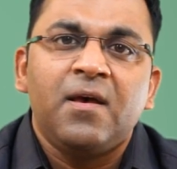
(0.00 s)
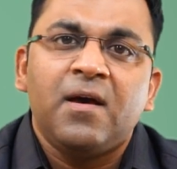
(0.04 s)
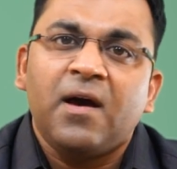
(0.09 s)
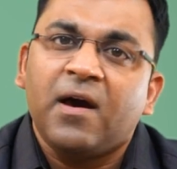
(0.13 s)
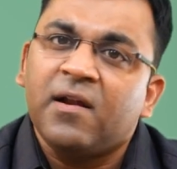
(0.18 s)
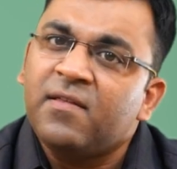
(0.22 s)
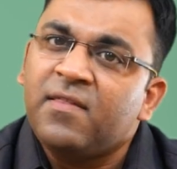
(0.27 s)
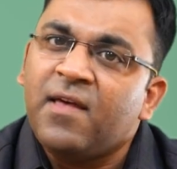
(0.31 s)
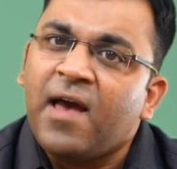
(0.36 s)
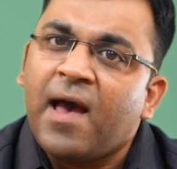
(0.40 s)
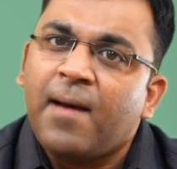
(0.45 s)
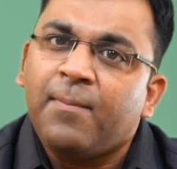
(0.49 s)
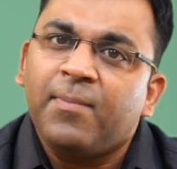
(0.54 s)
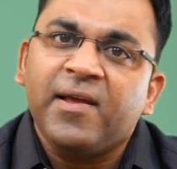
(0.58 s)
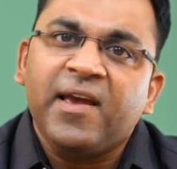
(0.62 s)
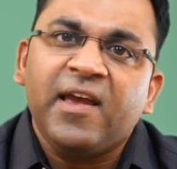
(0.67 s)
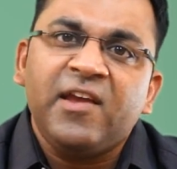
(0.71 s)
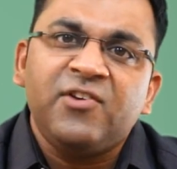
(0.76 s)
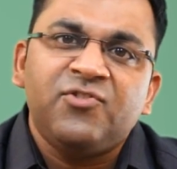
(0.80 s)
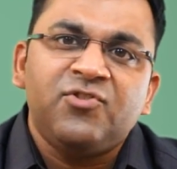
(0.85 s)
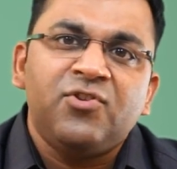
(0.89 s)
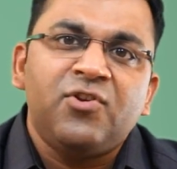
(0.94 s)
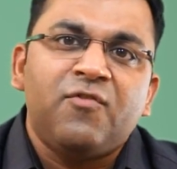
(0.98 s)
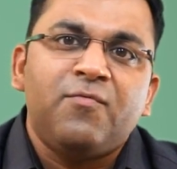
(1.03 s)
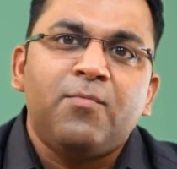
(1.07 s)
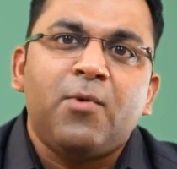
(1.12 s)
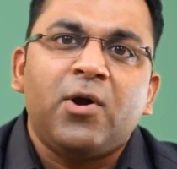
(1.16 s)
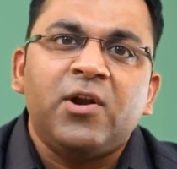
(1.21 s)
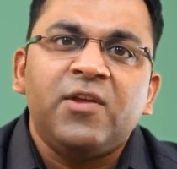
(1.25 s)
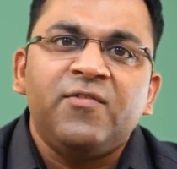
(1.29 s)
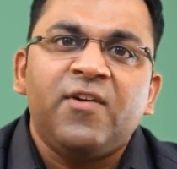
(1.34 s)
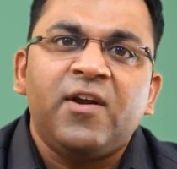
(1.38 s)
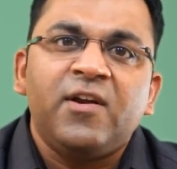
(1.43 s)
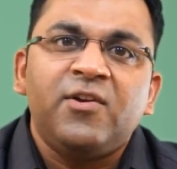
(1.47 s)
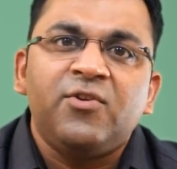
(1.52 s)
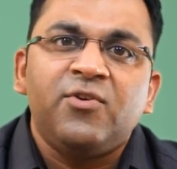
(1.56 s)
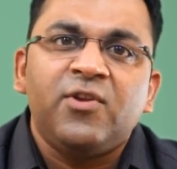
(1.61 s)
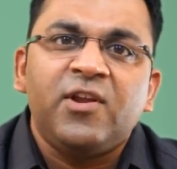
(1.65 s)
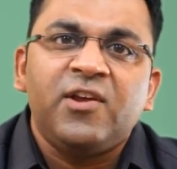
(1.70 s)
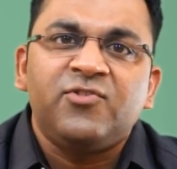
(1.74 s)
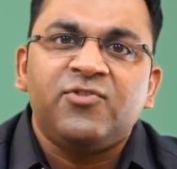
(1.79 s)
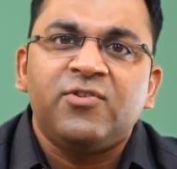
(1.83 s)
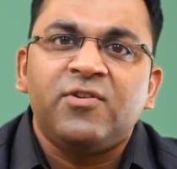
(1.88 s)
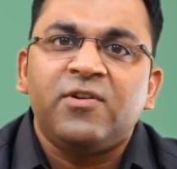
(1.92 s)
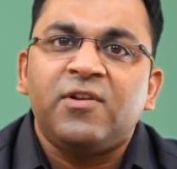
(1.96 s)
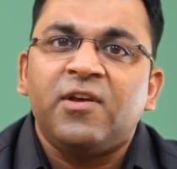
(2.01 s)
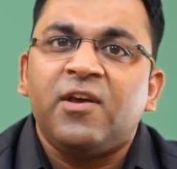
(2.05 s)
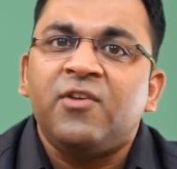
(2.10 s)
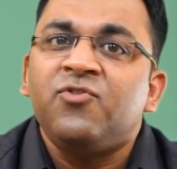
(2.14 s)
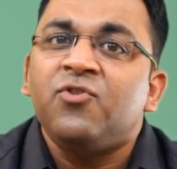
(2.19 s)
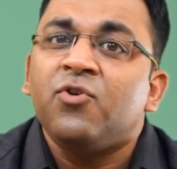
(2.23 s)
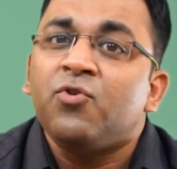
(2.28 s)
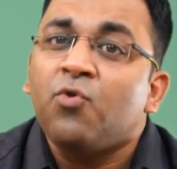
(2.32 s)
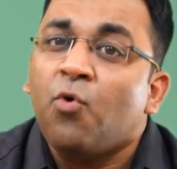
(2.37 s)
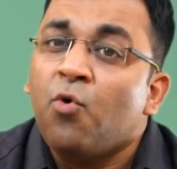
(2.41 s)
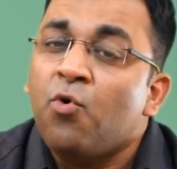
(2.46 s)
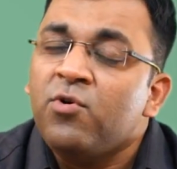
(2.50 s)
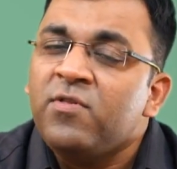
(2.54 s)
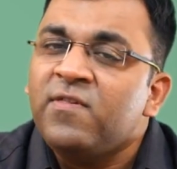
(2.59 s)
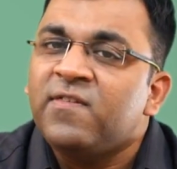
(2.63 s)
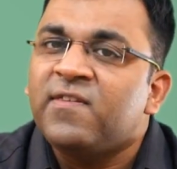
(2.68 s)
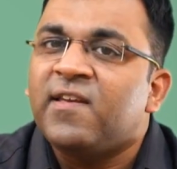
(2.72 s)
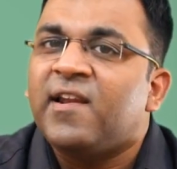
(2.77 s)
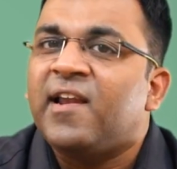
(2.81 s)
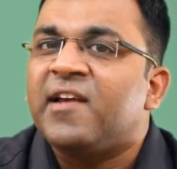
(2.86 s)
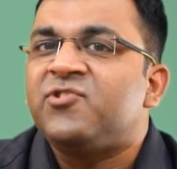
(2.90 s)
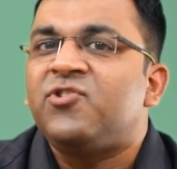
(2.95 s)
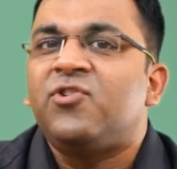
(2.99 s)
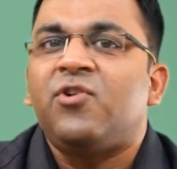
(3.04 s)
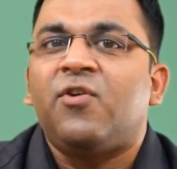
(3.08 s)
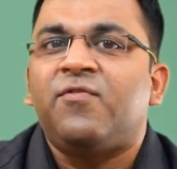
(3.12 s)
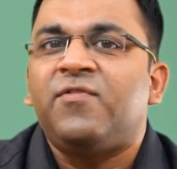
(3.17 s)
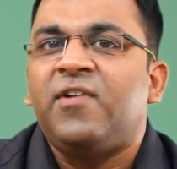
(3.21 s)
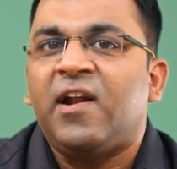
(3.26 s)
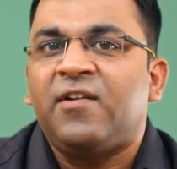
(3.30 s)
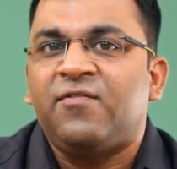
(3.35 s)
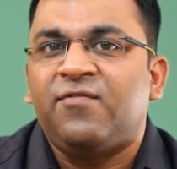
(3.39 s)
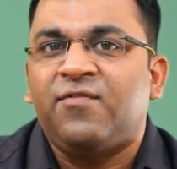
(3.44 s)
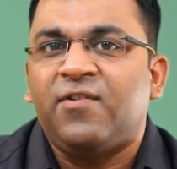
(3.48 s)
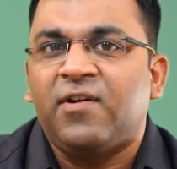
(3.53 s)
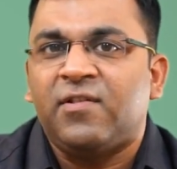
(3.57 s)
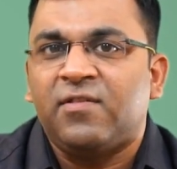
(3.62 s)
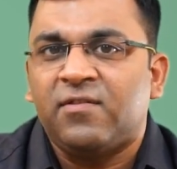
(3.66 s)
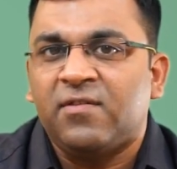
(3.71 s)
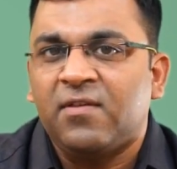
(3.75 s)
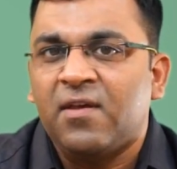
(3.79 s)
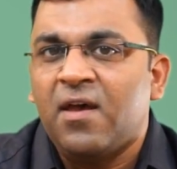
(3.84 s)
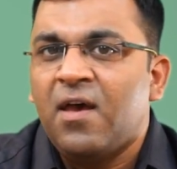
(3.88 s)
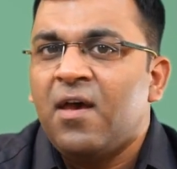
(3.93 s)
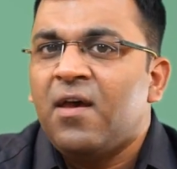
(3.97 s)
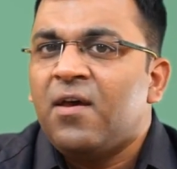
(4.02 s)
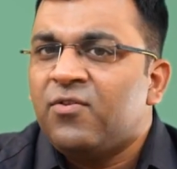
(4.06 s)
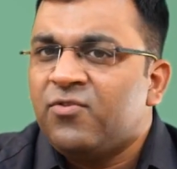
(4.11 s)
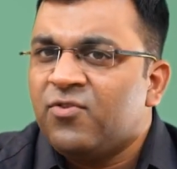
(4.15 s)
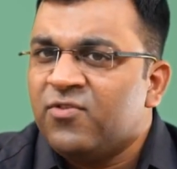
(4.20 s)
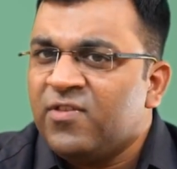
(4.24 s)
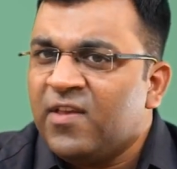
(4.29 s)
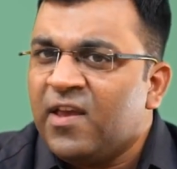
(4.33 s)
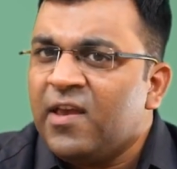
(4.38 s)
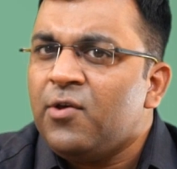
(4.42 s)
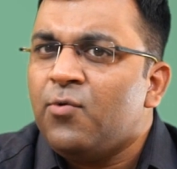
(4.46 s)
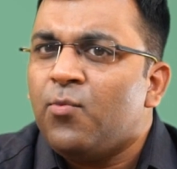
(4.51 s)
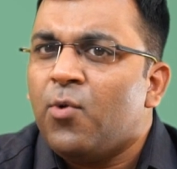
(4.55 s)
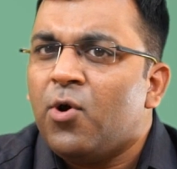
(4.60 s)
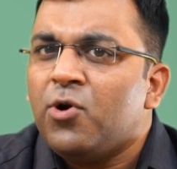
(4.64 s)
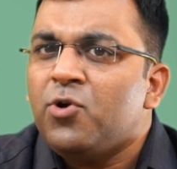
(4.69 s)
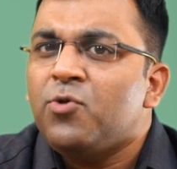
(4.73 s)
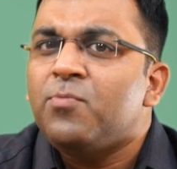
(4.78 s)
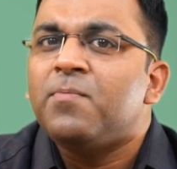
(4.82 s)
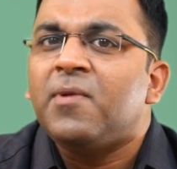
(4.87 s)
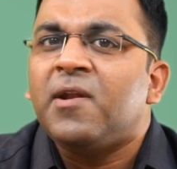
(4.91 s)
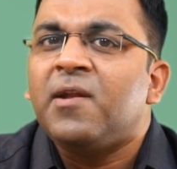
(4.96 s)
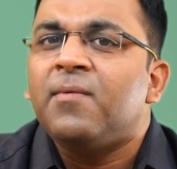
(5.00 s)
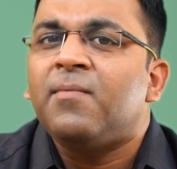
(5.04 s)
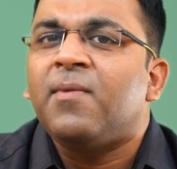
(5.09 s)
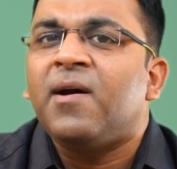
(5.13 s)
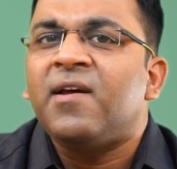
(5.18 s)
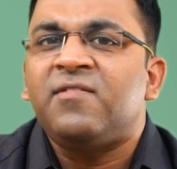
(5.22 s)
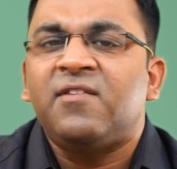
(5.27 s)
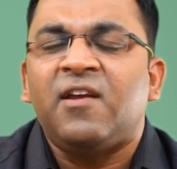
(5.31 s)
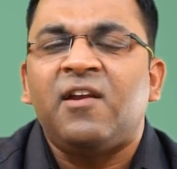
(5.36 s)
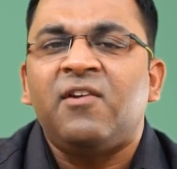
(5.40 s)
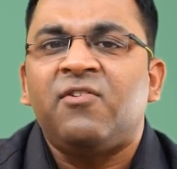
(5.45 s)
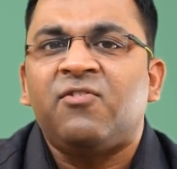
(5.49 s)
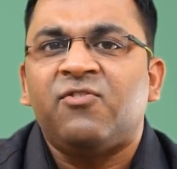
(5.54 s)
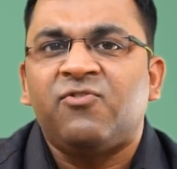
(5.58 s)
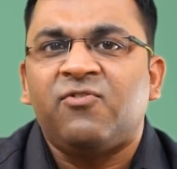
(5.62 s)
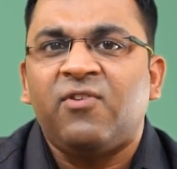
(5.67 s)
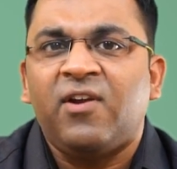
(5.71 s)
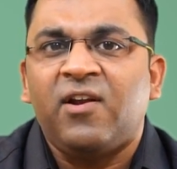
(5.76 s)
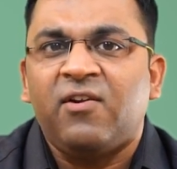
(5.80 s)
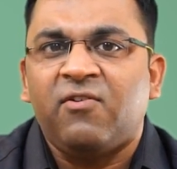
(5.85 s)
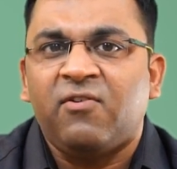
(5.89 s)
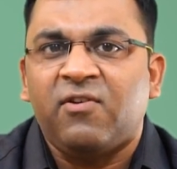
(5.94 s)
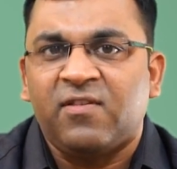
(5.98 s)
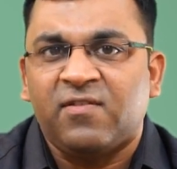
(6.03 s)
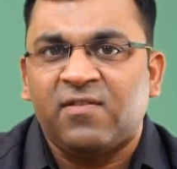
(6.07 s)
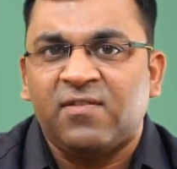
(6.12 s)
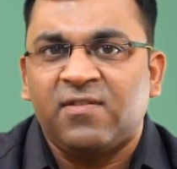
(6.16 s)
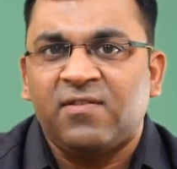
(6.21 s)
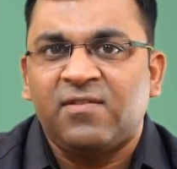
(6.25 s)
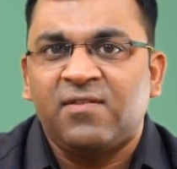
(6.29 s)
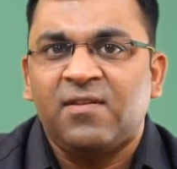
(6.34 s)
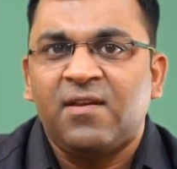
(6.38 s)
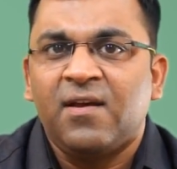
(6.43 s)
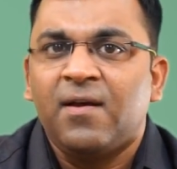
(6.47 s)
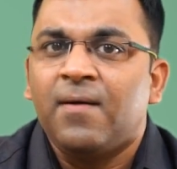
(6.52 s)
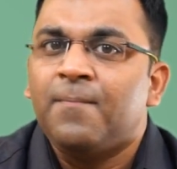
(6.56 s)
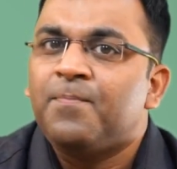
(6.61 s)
Another application of modified duration is your own selection of debt funds. So say you want to minimize interest rate risks.